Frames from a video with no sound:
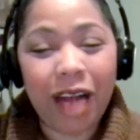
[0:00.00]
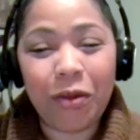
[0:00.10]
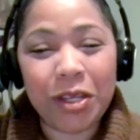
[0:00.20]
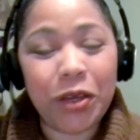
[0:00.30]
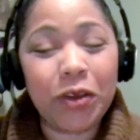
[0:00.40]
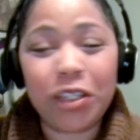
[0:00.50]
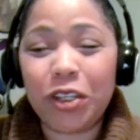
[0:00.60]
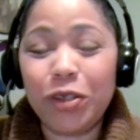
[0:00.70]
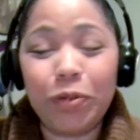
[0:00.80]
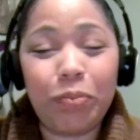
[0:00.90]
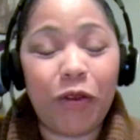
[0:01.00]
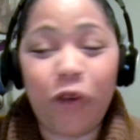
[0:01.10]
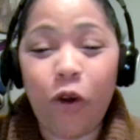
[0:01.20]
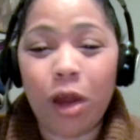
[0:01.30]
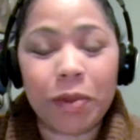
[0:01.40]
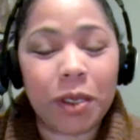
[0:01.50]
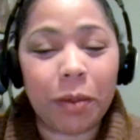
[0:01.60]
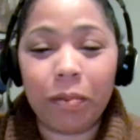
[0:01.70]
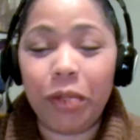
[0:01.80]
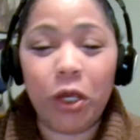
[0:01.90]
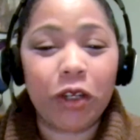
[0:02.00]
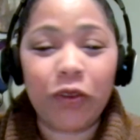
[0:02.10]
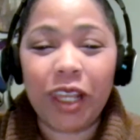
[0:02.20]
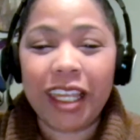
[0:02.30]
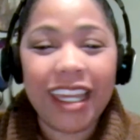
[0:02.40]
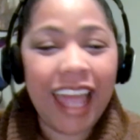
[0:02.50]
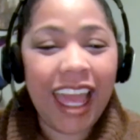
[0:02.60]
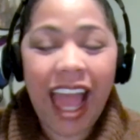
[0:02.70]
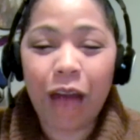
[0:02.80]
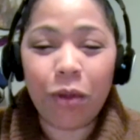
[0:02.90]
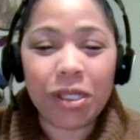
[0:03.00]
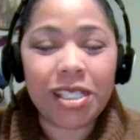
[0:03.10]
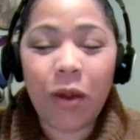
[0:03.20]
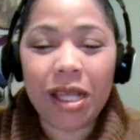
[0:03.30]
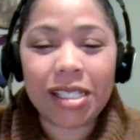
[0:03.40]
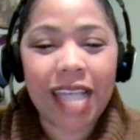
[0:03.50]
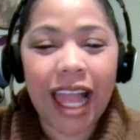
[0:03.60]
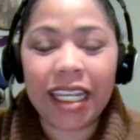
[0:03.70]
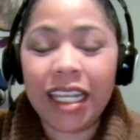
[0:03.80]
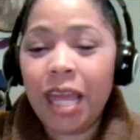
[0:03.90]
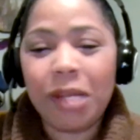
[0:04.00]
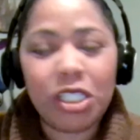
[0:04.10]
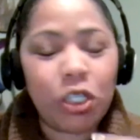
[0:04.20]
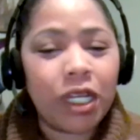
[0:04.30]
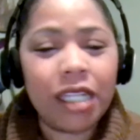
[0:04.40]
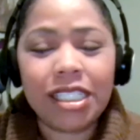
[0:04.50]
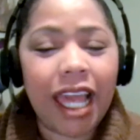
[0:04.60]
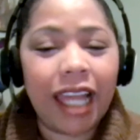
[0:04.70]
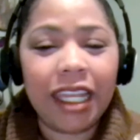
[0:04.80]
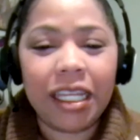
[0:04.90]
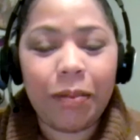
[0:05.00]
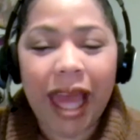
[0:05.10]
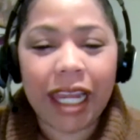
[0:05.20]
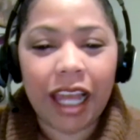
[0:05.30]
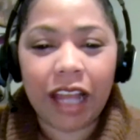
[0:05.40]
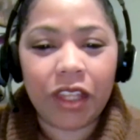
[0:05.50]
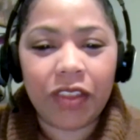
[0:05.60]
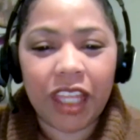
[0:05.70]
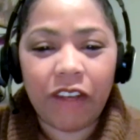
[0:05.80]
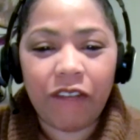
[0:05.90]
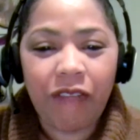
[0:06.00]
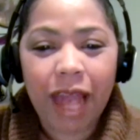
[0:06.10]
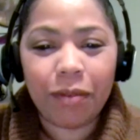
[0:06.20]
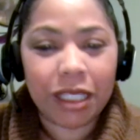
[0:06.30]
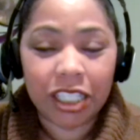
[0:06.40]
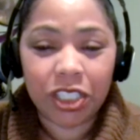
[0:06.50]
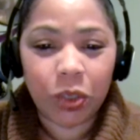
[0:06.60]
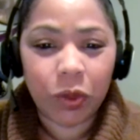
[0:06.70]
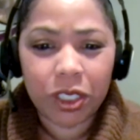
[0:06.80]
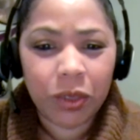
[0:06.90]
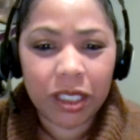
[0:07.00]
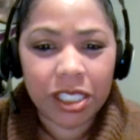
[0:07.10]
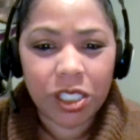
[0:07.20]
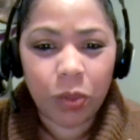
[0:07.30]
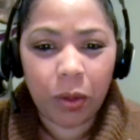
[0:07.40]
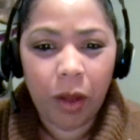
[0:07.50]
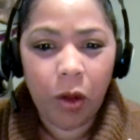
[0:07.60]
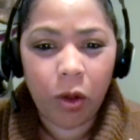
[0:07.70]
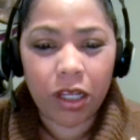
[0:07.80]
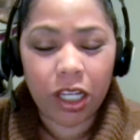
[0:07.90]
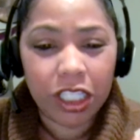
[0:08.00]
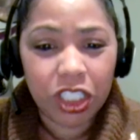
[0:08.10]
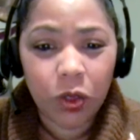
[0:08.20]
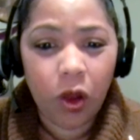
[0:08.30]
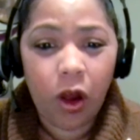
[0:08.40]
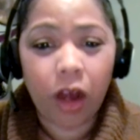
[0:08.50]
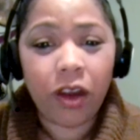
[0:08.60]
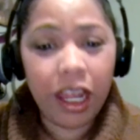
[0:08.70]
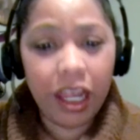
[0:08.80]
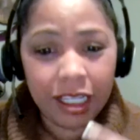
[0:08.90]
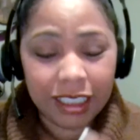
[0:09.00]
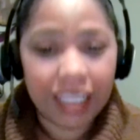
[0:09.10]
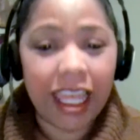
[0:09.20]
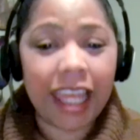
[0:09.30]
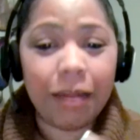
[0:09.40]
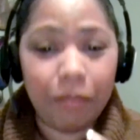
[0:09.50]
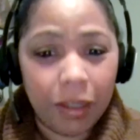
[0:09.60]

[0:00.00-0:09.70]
Well, you performed beautifully. I was so excited, but you couldn't tell anybody other than your family that you were doing the Super Bowl, could you? Or did they,